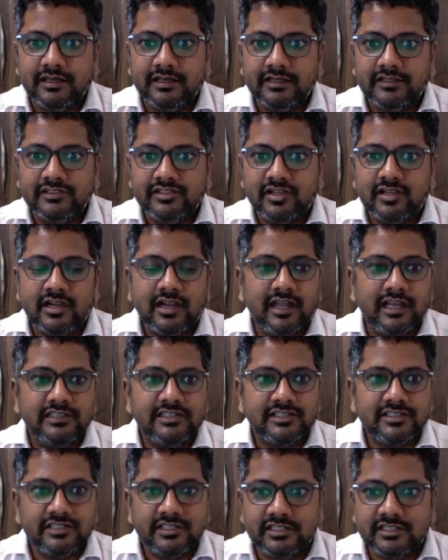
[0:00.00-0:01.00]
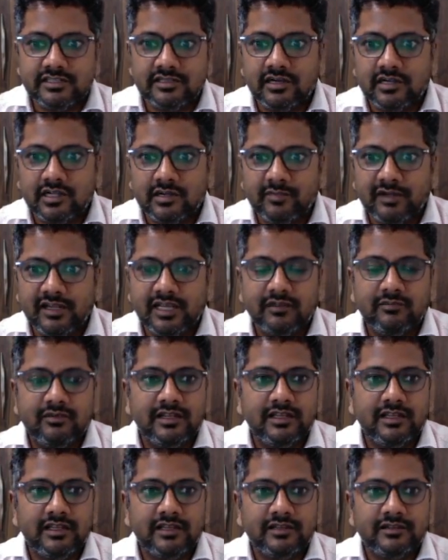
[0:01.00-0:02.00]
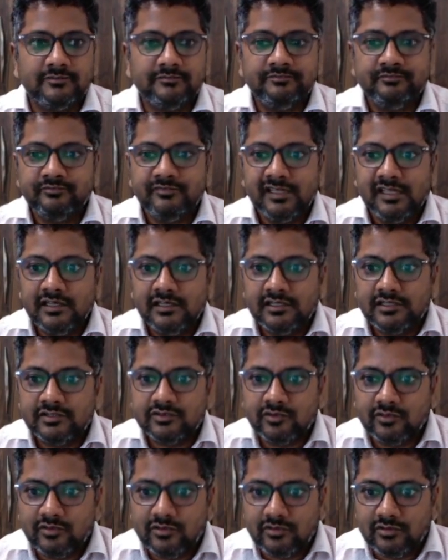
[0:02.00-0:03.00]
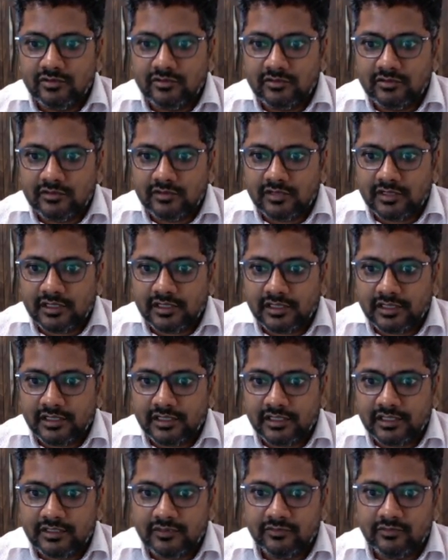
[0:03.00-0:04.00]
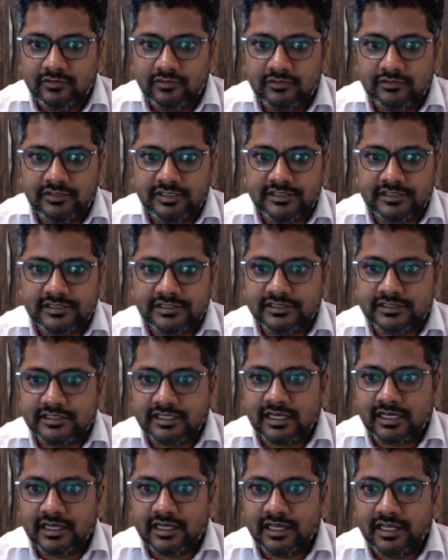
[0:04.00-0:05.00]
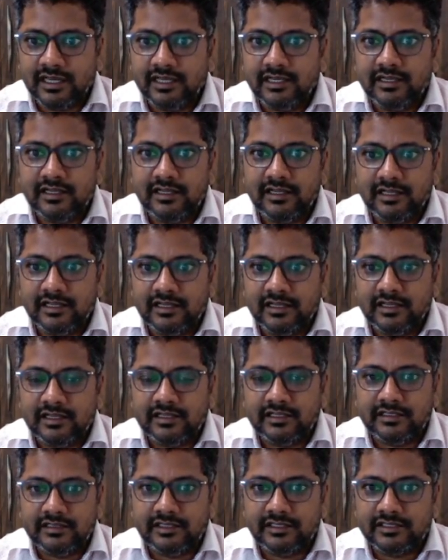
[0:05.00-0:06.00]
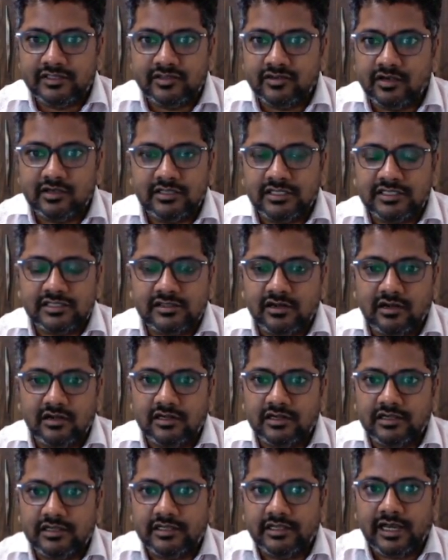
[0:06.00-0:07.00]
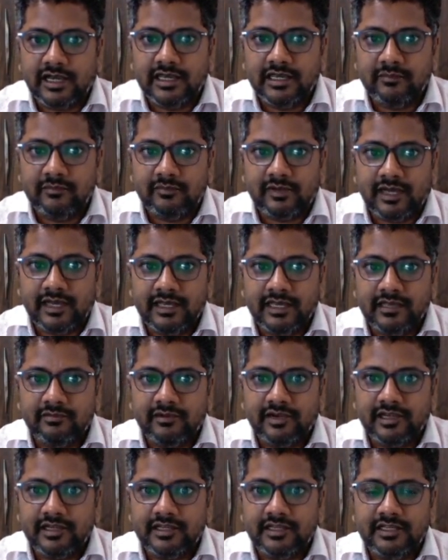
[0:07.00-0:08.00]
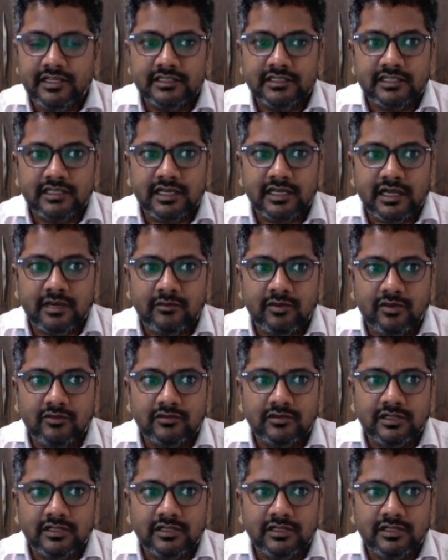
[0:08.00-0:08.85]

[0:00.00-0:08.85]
generalization is not applicable here. So you know, this is again this is not the salt. I have written here about